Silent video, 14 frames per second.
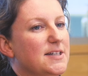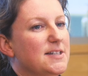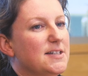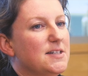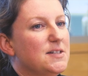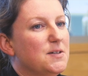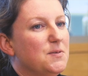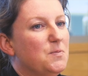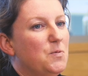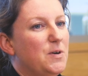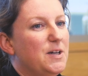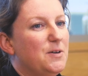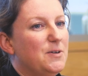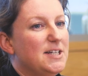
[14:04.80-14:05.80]
a system
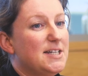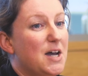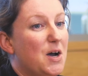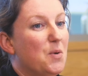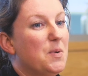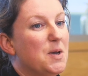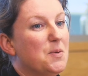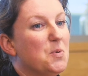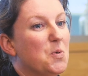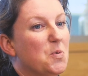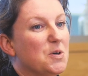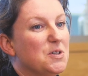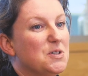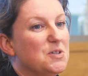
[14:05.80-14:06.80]
where we tell people
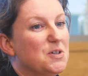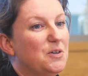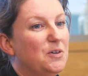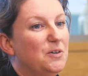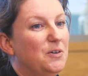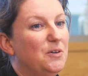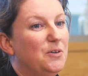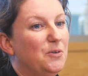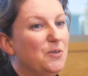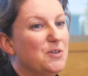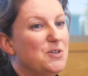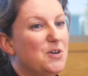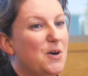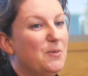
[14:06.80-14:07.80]
what to do all the
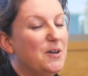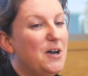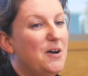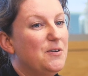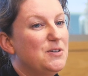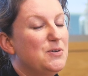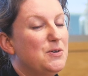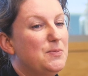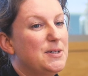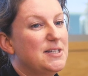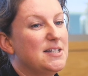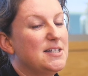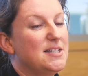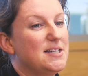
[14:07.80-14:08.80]
time. We go into a
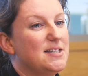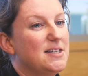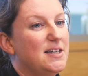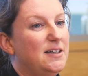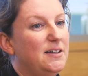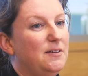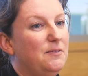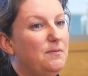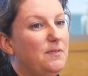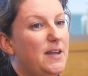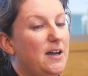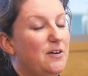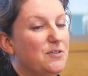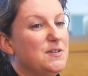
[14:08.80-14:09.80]
business as a
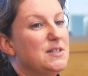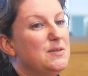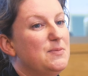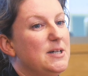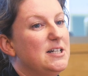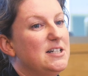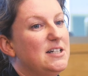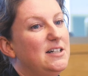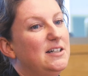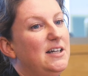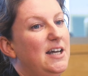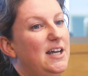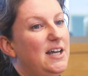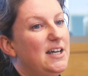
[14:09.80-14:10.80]
health inspector
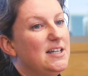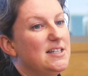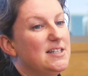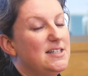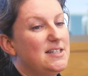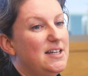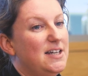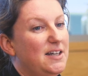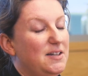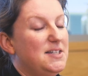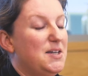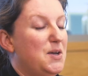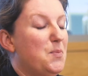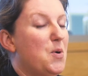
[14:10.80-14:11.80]
and see
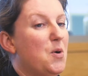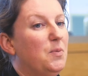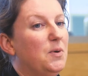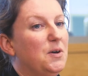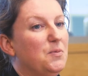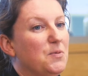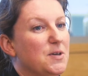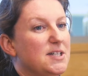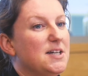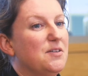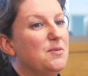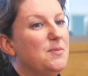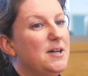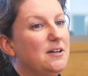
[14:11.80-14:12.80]
a problem, we
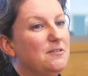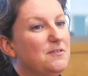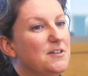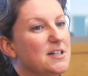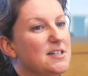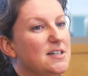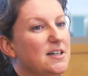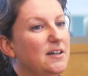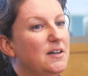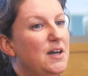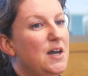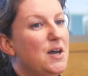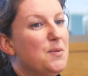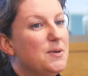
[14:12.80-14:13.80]
tell them how to fix it.
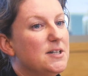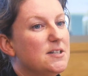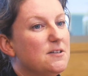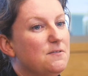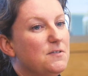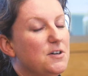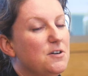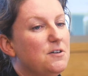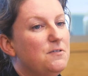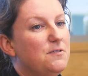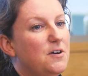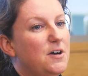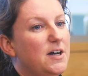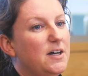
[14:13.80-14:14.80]
But as a
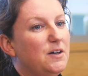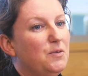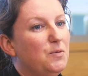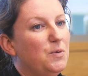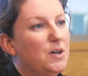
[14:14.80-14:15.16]
verifier,